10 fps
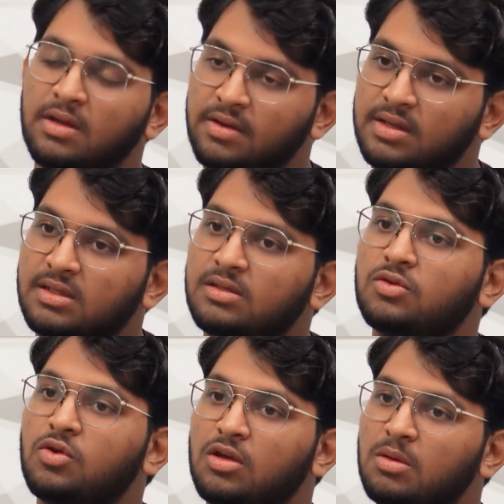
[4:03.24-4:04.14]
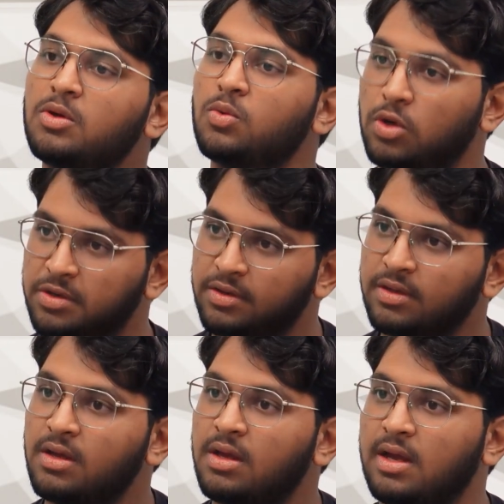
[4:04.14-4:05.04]
Interesting. So talking about
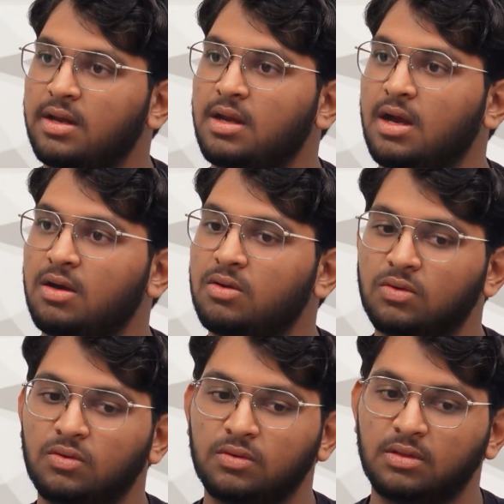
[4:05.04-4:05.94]
water and how